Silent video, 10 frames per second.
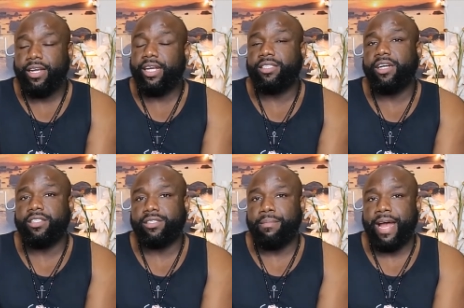It's
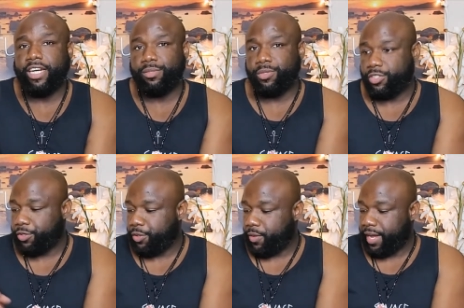customizable, so
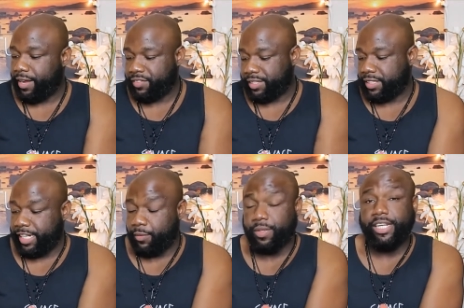you don't have to
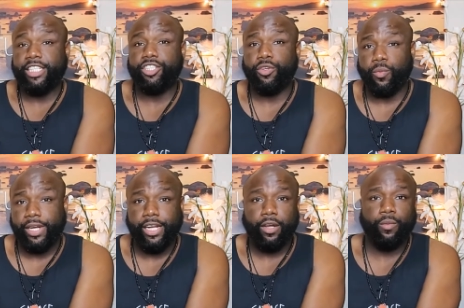stick with these
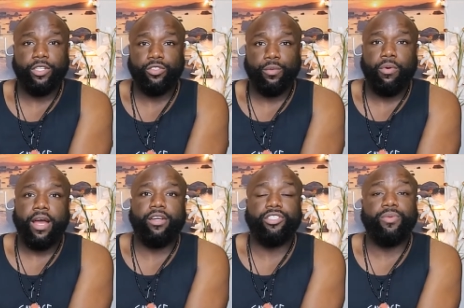three original
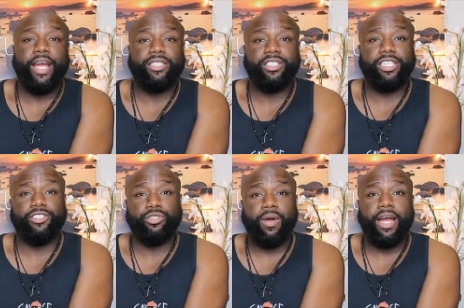products. You actually can
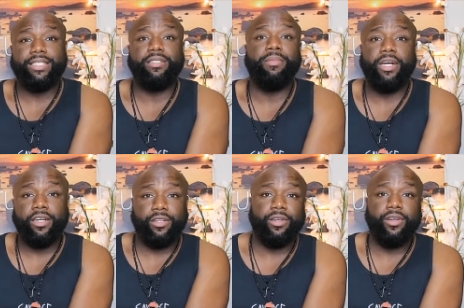try some
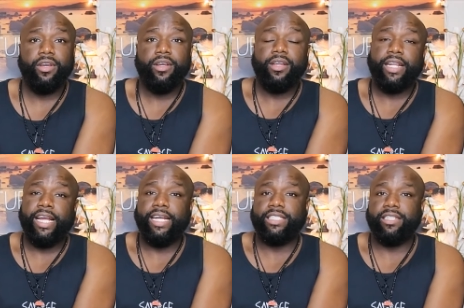other
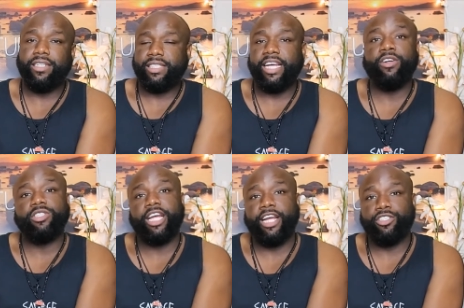things, and it's
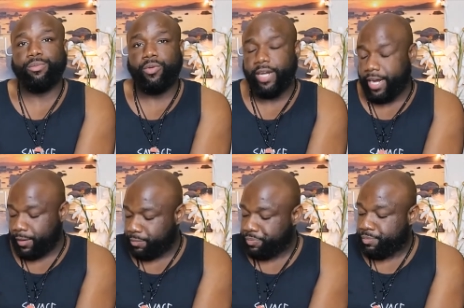interchangeable
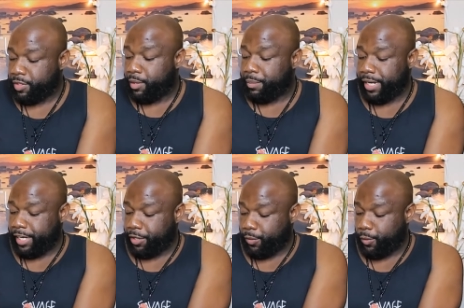now. But
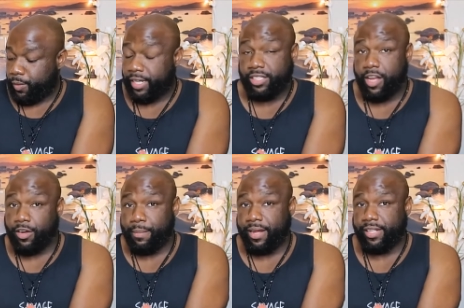anywho, let's
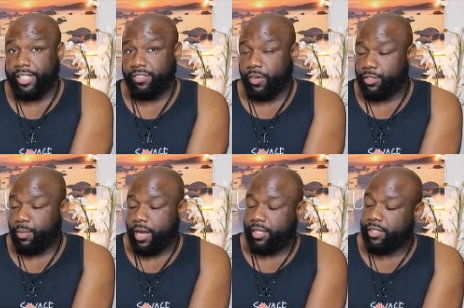talk about these first
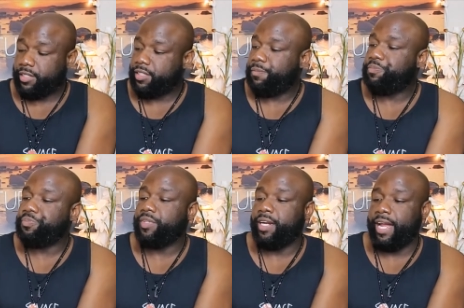products.
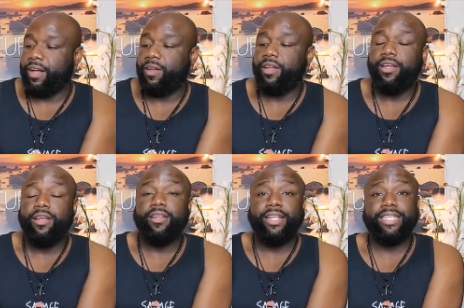Now,
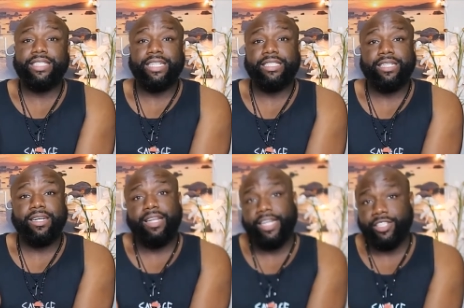this is the
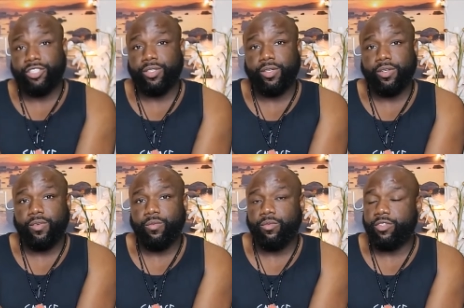cleanser
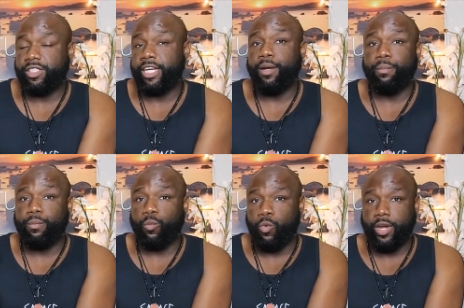Step
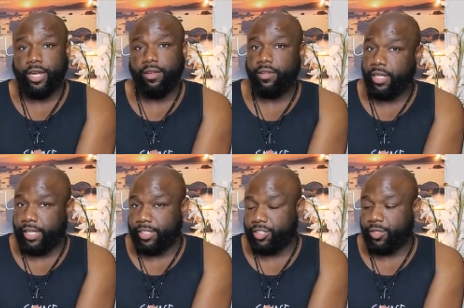one, the
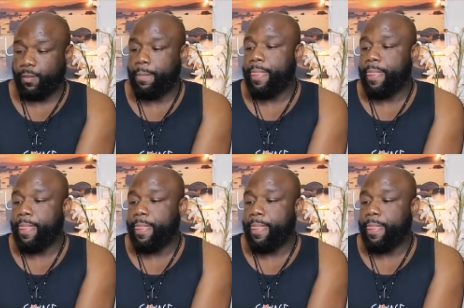cleanser.